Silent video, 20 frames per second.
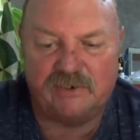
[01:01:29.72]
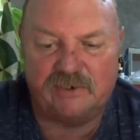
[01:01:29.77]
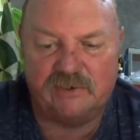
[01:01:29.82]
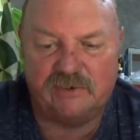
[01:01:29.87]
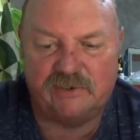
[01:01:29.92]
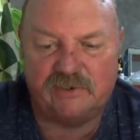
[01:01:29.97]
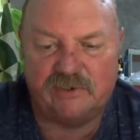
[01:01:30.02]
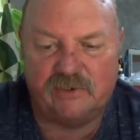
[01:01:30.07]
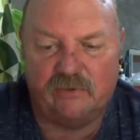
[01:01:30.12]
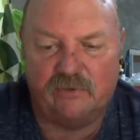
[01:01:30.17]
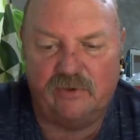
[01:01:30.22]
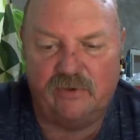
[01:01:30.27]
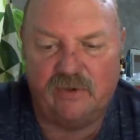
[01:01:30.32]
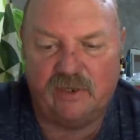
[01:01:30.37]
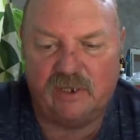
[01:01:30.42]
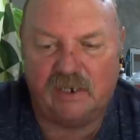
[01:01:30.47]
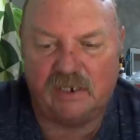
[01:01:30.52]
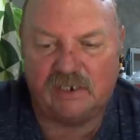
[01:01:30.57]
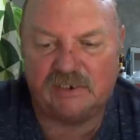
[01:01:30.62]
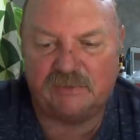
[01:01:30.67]
so you
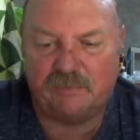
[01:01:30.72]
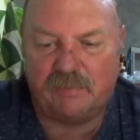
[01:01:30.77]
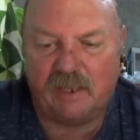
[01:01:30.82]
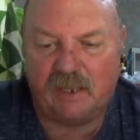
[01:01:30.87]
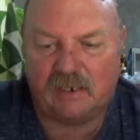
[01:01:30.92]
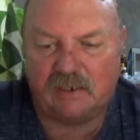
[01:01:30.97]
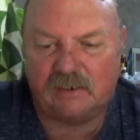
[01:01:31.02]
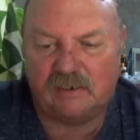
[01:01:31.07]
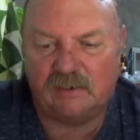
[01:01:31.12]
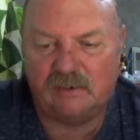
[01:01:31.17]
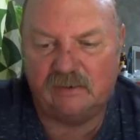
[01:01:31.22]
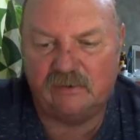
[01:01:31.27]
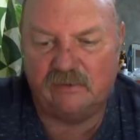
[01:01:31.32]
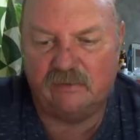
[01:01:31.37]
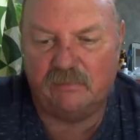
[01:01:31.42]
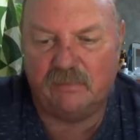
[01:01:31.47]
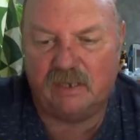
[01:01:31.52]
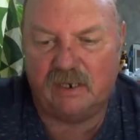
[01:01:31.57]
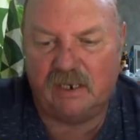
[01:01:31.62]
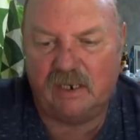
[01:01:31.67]
can expect the
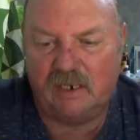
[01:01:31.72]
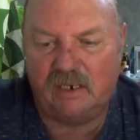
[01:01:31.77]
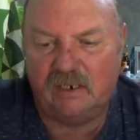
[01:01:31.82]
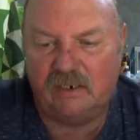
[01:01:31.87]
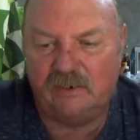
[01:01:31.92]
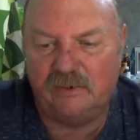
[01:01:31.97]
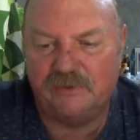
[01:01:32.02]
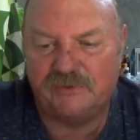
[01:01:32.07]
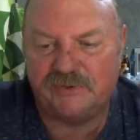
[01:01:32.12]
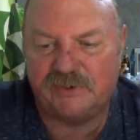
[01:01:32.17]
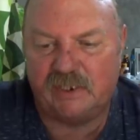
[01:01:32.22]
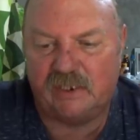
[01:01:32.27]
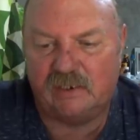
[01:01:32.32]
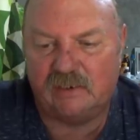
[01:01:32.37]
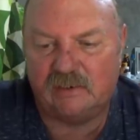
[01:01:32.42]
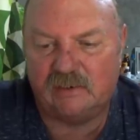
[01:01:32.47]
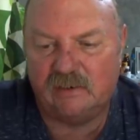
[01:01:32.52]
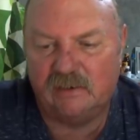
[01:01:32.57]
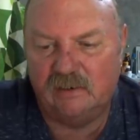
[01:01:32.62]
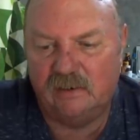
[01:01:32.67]
money you
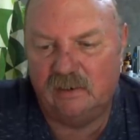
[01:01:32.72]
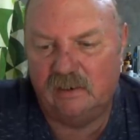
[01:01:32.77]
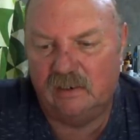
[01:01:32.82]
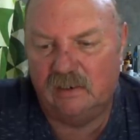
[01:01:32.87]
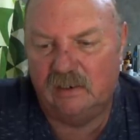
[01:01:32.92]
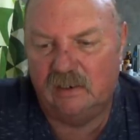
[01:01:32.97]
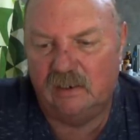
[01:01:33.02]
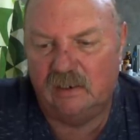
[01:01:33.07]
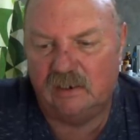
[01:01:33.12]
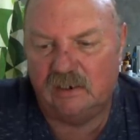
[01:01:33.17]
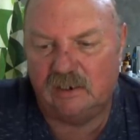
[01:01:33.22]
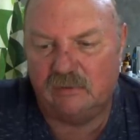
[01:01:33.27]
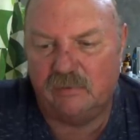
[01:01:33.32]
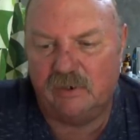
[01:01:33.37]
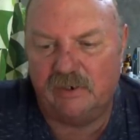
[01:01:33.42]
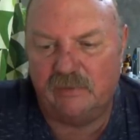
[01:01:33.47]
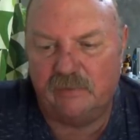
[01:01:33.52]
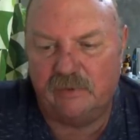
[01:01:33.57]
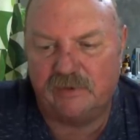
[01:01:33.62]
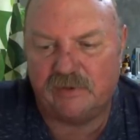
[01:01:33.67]
sent to
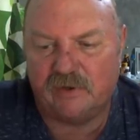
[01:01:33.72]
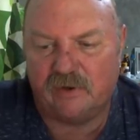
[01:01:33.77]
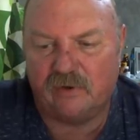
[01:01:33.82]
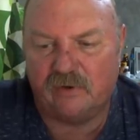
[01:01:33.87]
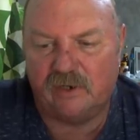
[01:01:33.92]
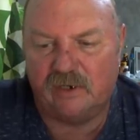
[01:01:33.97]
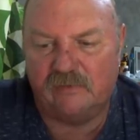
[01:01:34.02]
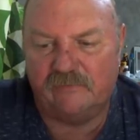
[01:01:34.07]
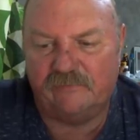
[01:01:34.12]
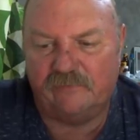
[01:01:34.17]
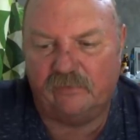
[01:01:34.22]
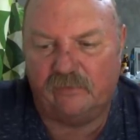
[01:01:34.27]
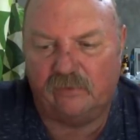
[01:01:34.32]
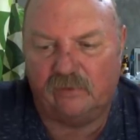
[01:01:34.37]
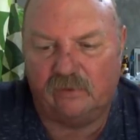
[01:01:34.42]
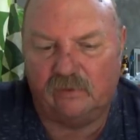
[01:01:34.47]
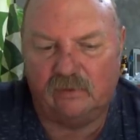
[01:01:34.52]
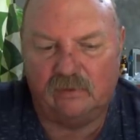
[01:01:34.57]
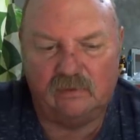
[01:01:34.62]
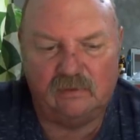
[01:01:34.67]
be returned in
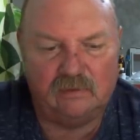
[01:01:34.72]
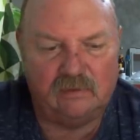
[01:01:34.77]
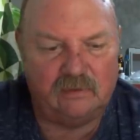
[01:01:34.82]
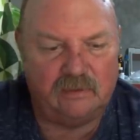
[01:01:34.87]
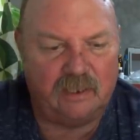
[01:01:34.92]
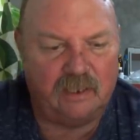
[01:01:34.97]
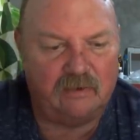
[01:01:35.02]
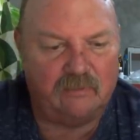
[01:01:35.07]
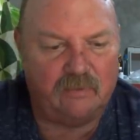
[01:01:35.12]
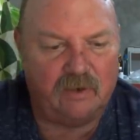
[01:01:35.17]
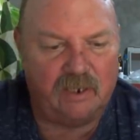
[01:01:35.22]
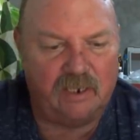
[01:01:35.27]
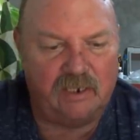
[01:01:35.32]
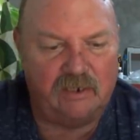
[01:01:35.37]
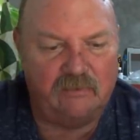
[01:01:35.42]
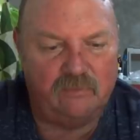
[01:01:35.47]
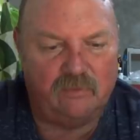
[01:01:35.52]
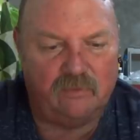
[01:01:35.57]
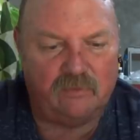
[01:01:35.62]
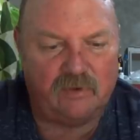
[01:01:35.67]
full. That way
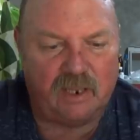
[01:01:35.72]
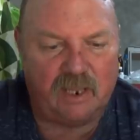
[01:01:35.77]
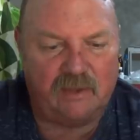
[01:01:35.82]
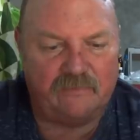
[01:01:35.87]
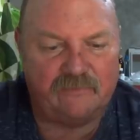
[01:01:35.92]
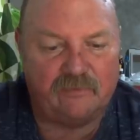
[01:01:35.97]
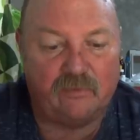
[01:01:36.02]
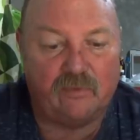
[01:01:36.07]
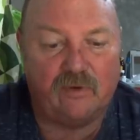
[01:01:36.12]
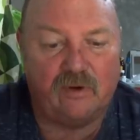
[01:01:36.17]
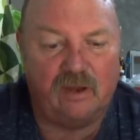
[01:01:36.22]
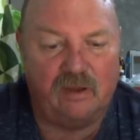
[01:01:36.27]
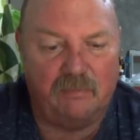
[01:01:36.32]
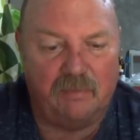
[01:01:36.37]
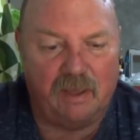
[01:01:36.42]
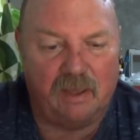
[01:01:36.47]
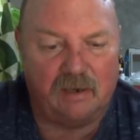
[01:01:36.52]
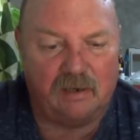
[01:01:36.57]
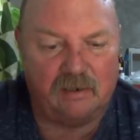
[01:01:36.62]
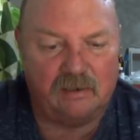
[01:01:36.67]
you won't have to worry
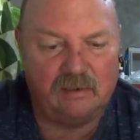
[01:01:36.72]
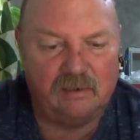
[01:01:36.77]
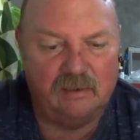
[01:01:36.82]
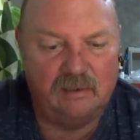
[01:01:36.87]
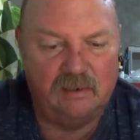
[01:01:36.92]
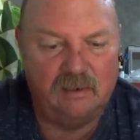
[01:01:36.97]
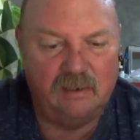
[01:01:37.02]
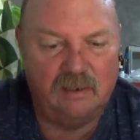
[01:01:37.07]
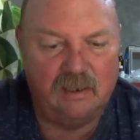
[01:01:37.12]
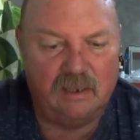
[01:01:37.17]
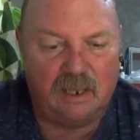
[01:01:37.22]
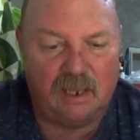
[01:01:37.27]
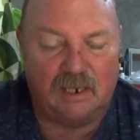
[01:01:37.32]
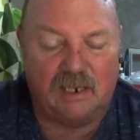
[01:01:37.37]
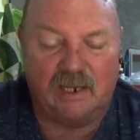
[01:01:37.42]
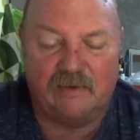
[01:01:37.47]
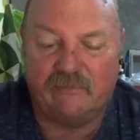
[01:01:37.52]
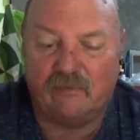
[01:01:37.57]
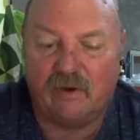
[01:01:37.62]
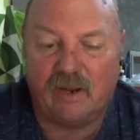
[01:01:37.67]
about it. I
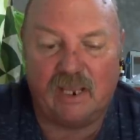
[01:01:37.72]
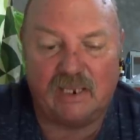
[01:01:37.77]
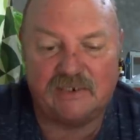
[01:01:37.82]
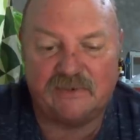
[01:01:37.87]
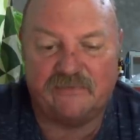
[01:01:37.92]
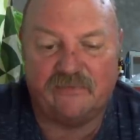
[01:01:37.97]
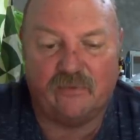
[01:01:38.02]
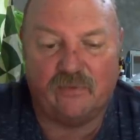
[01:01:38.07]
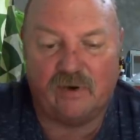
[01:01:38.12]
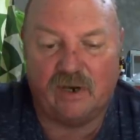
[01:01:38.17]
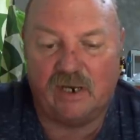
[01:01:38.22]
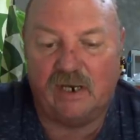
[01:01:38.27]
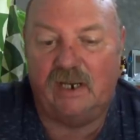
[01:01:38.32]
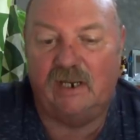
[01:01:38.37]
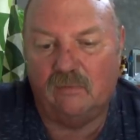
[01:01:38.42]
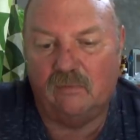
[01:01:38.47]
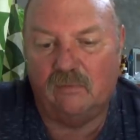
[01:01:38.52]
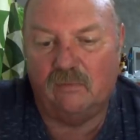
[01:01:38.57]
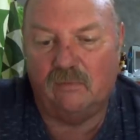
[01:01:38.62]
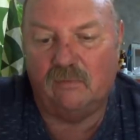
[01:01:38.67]
never asked for it
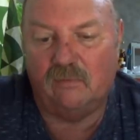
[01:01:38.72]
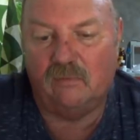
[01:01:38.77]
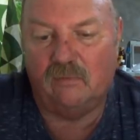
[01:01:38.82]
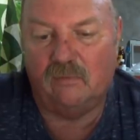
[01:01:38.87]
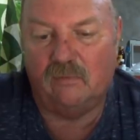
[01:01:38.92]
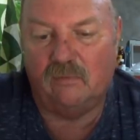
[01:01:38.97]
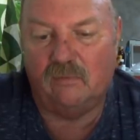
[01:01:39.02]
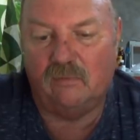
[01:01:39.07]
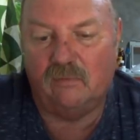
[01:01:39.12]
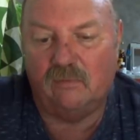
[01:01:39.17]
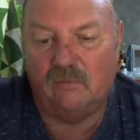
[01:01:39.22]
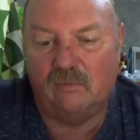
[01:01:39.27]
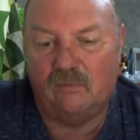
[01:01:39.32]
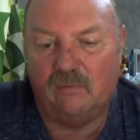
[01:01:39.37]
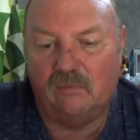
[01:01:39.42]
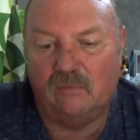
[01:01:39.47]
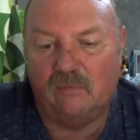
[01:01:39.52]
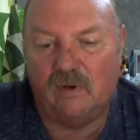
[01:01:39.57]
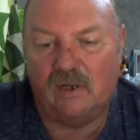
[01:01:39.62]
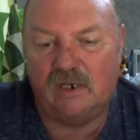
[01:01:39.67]
anyway.
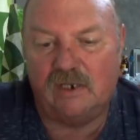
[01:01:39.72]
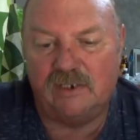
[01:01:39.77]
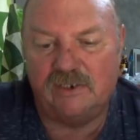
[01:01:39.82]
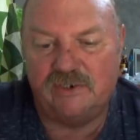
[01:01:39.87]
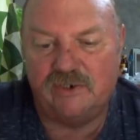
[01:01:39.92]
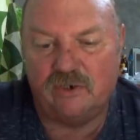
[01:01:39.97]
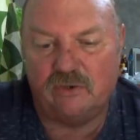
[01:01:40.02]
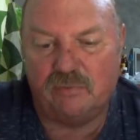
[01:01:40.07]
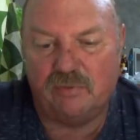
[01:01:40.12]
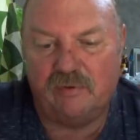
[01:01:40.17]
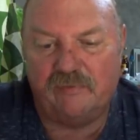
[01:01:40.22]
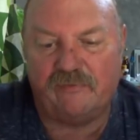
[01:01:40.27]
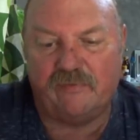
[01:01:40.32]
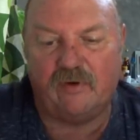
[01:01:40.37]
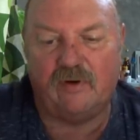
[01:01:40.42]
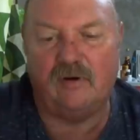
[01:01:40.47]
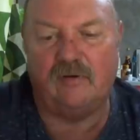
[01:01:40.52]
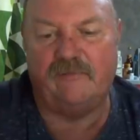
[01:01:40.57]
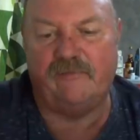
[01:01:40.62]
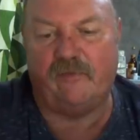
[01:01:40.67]
What is your
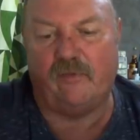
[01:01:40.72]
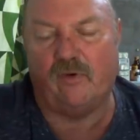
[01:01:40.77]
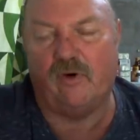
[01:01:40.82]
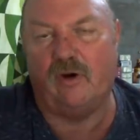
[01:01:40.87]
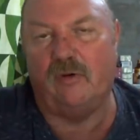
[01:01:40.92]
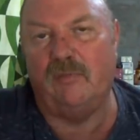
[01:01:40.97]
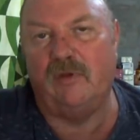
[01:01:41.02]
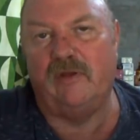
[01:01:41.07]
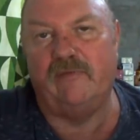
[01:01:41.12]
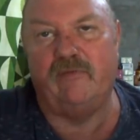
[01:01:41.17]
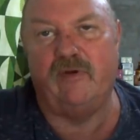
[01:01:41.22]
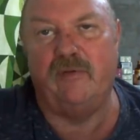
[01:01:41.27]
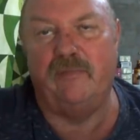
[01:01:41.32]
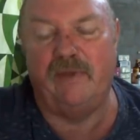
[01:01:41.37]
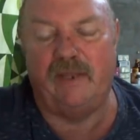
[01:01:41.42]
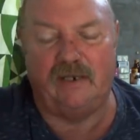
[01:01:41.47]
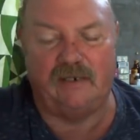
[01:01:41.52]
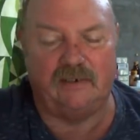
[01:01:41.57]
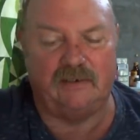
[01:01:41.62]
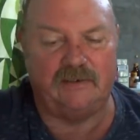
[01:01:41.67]
preferred form of
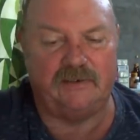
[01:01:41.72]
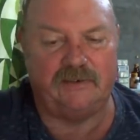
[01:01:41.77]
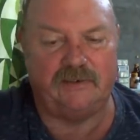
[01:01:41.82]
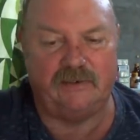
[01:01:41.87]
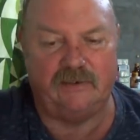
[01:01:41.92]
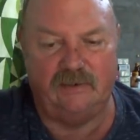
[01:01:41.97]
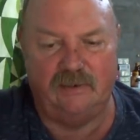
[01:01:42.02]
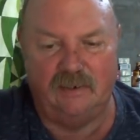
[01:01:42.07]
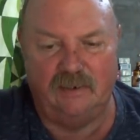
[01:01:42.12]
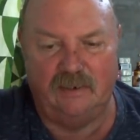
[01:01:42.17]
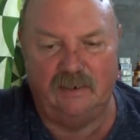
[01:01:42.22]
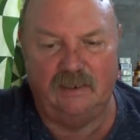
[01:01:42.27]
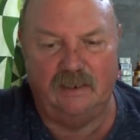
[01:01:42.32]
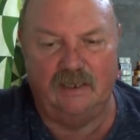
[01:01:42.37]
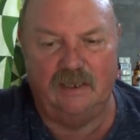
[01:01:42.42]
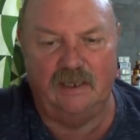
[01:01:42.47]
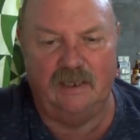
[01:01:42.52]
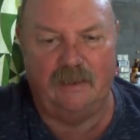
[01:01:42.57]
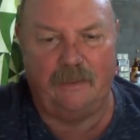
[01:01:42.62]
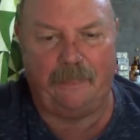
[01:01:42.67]
remittance?
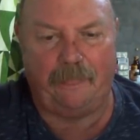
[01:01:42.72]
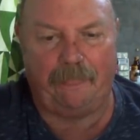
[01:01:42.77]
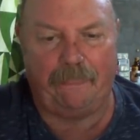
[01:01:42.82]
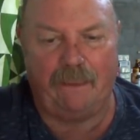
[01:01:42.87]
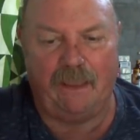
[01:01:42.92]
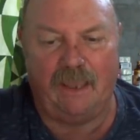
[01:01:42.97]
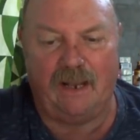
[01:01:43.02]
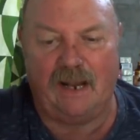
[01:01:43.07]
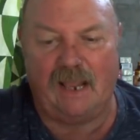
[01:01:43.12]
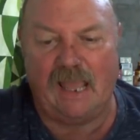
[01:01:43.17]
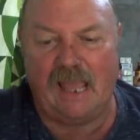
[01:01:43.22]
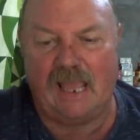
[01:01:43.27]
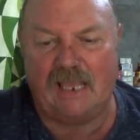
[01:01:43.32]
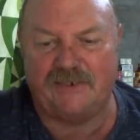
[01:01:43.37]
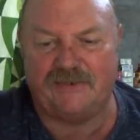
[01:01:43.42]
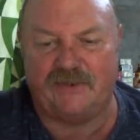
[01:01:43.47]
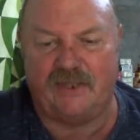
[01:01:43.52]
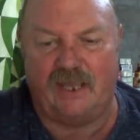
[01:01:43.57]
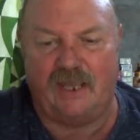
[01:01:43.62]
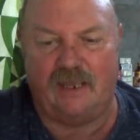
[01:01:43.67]
And I
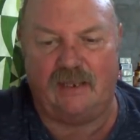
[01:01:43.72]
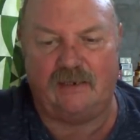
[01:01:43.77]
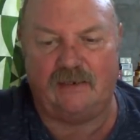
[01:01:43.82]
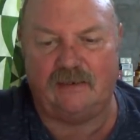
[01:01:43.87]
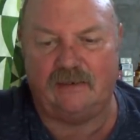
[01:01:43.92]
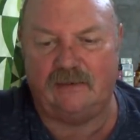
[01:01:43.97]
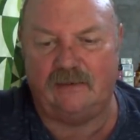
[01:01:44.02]
asked that,